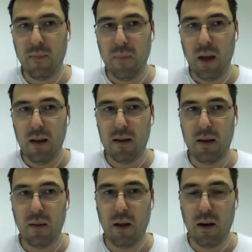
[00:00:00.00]

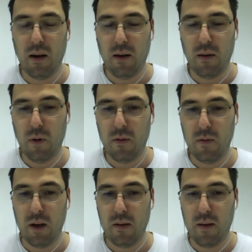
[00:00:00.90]
similar what we
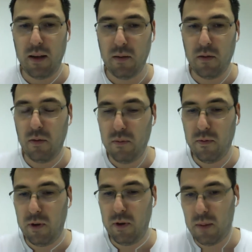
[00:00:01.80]
are trying to do,
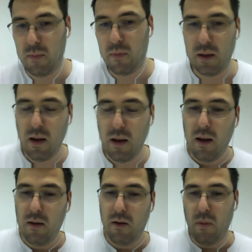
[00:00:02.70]
for example, with
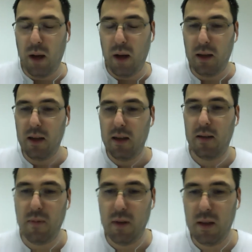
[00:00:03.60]
combining Easy
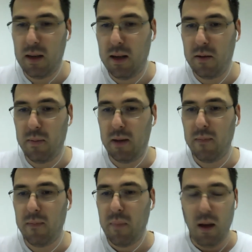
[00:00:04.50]
with Cilius. But
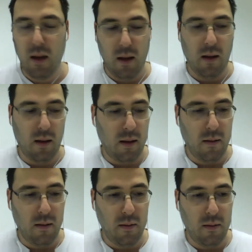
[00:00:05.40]

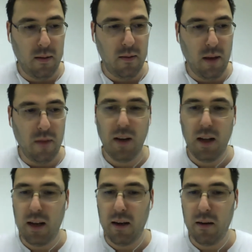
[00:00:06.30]

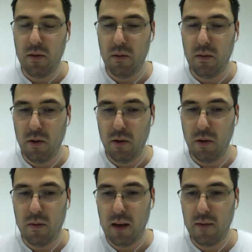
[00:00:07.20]
definitely a good
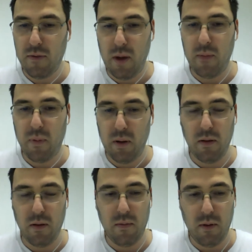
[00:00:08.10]
thing from my point
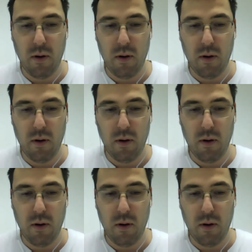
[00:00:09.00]
of view.